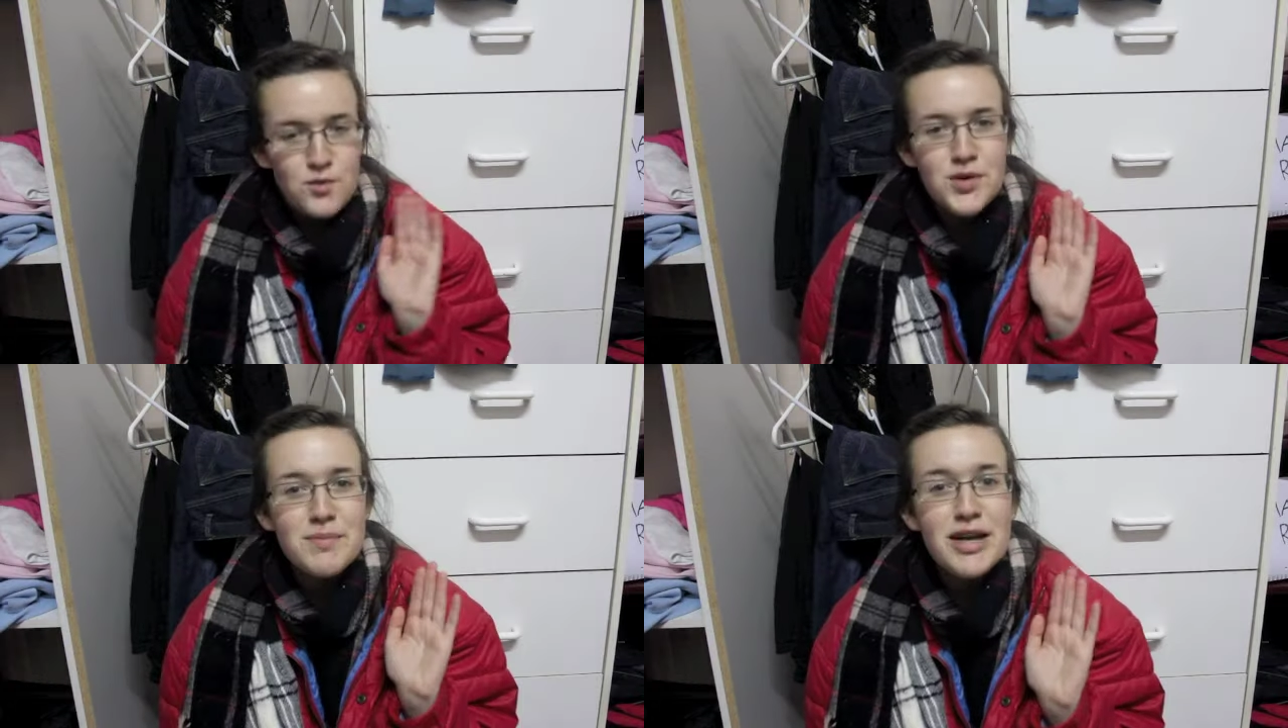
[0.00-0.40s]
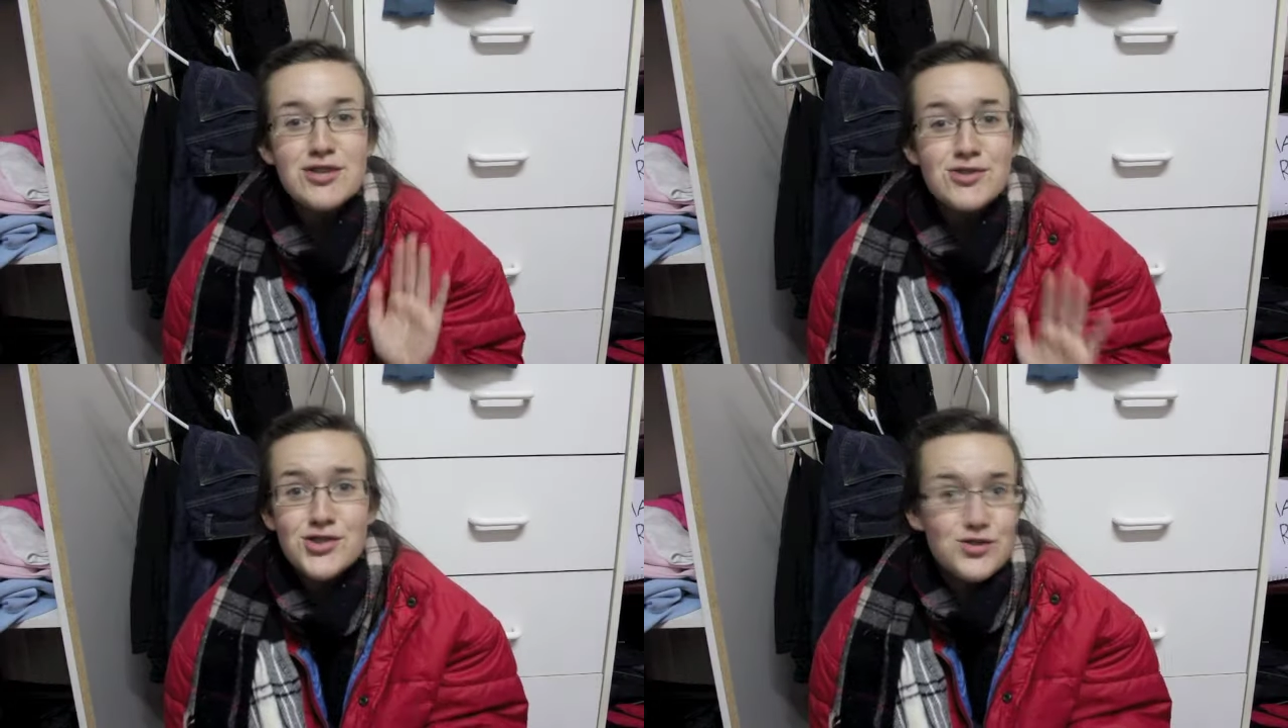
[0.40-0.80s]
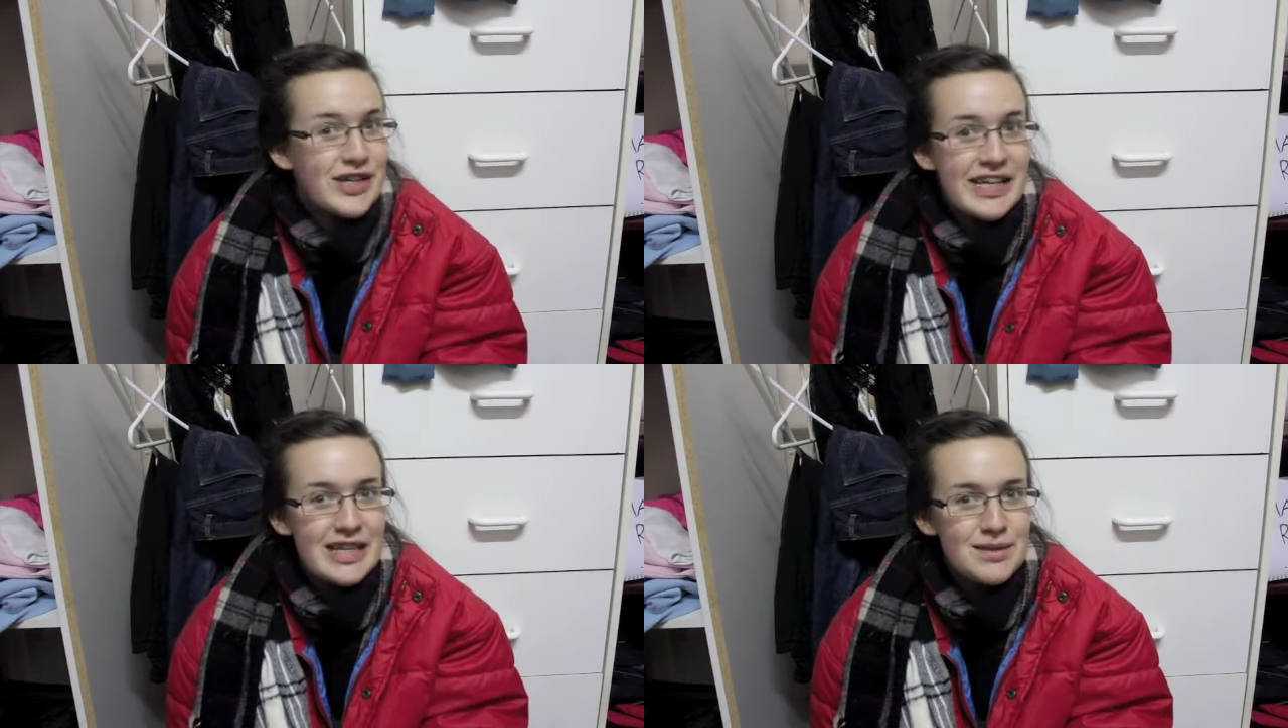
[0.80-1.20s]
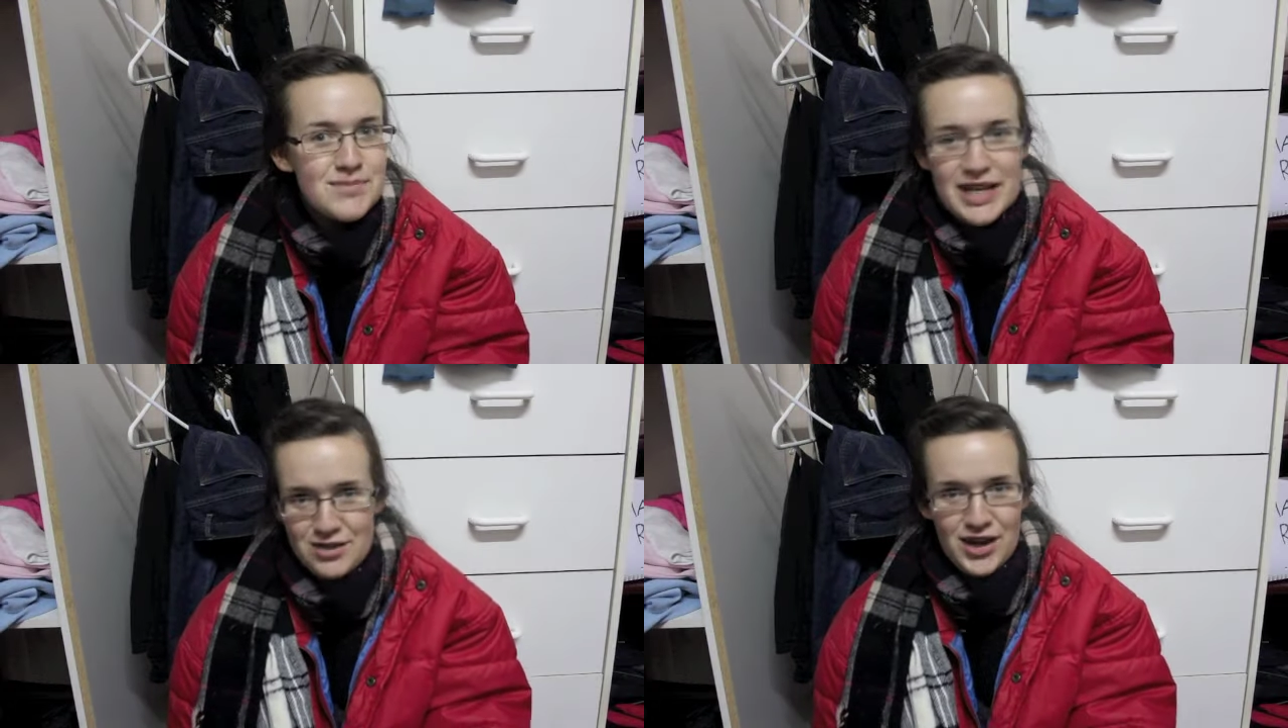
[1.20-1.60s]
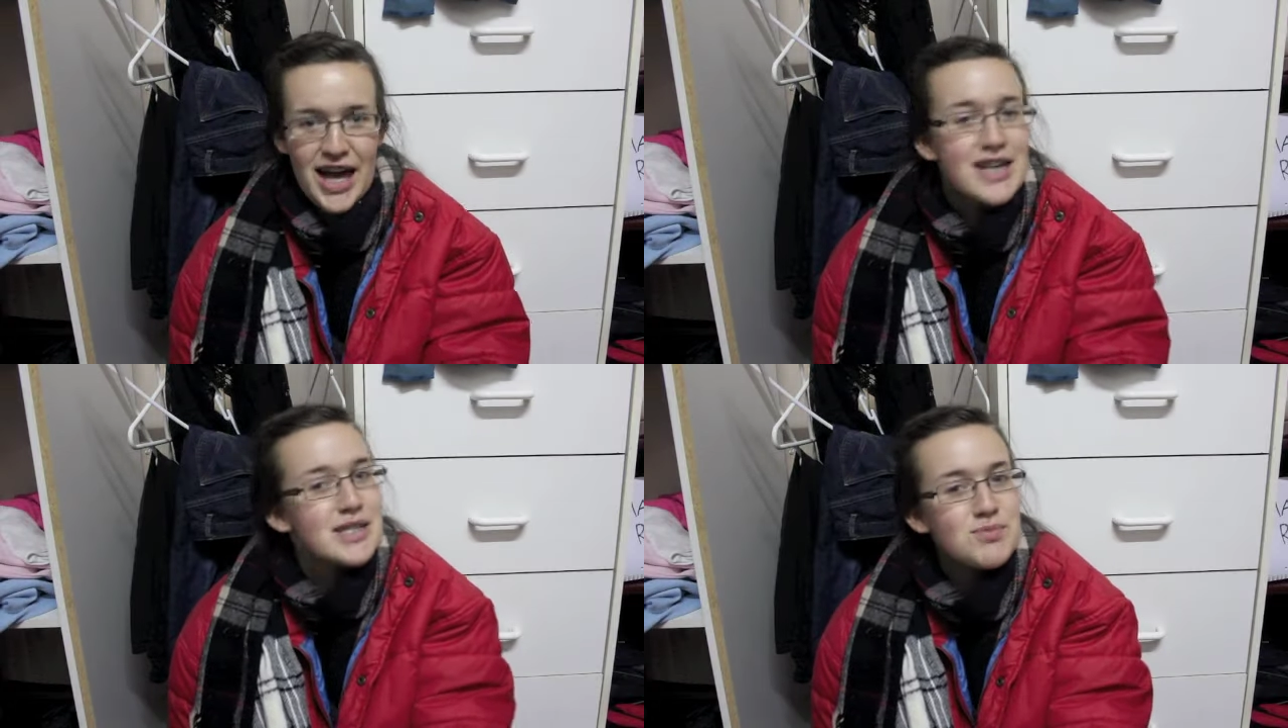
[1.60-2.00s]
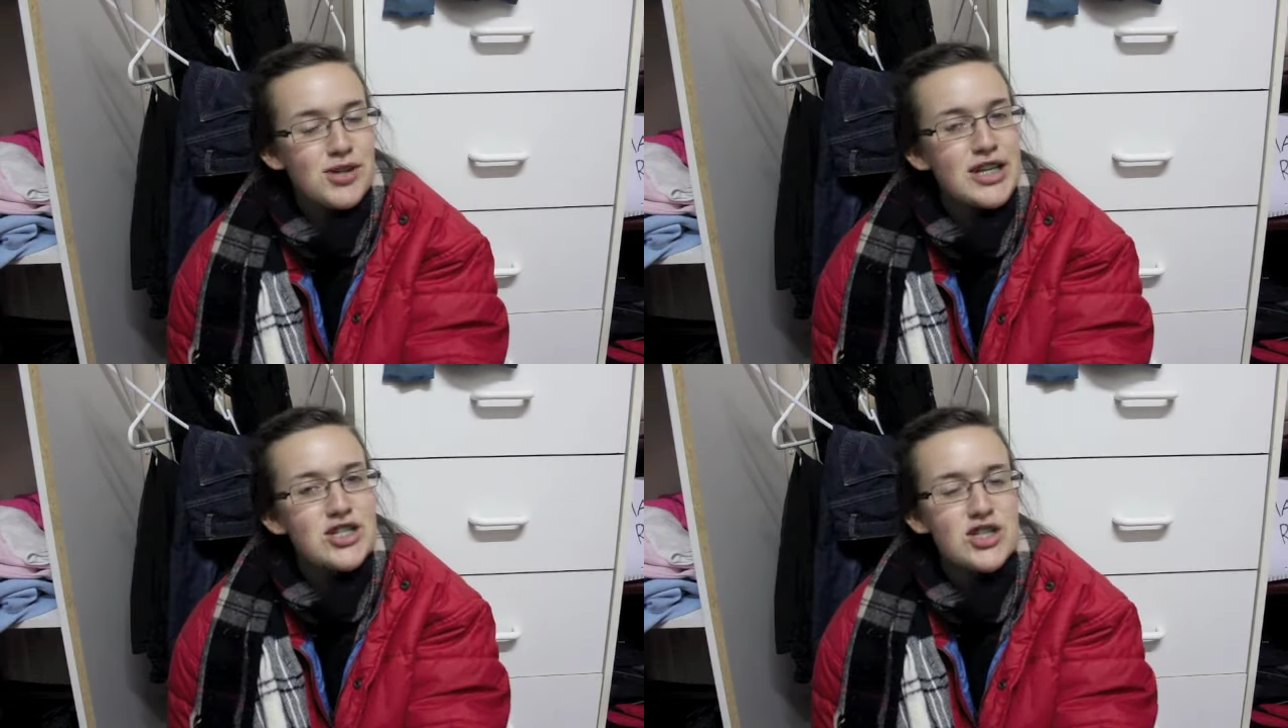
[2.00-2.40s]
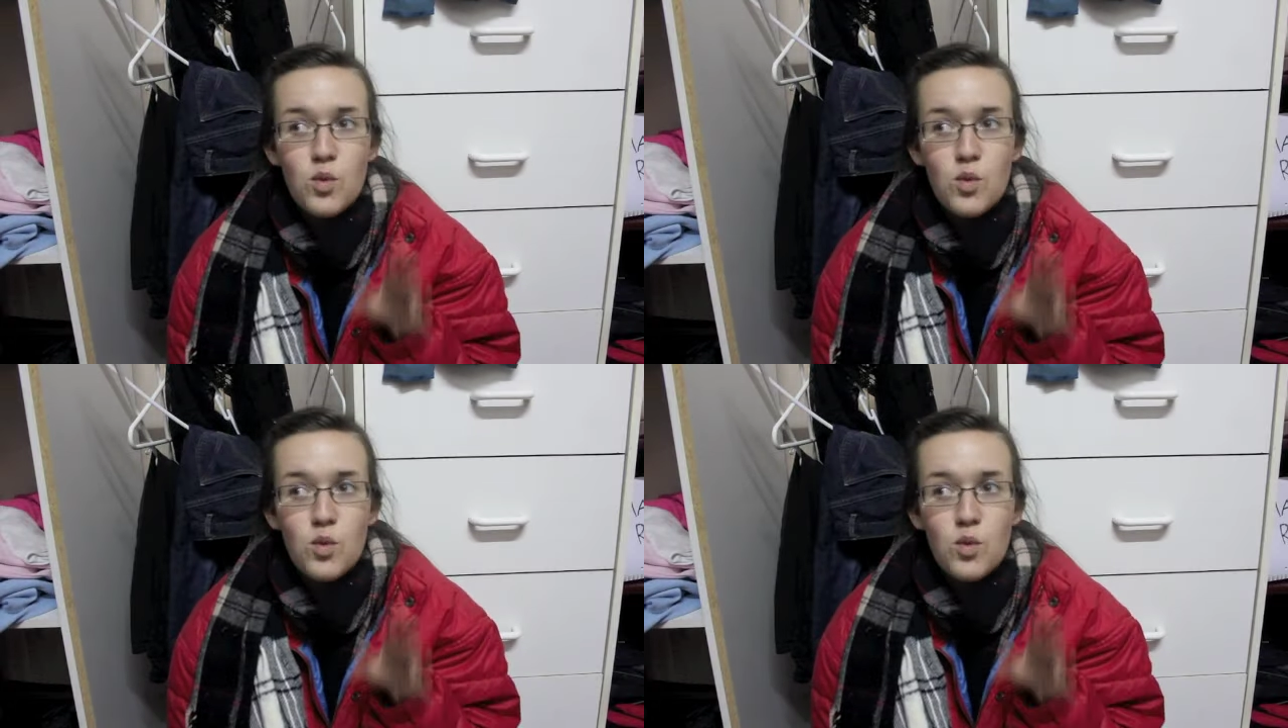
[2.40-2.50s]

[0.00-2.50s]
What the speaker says: What about your dreams and your aspirations?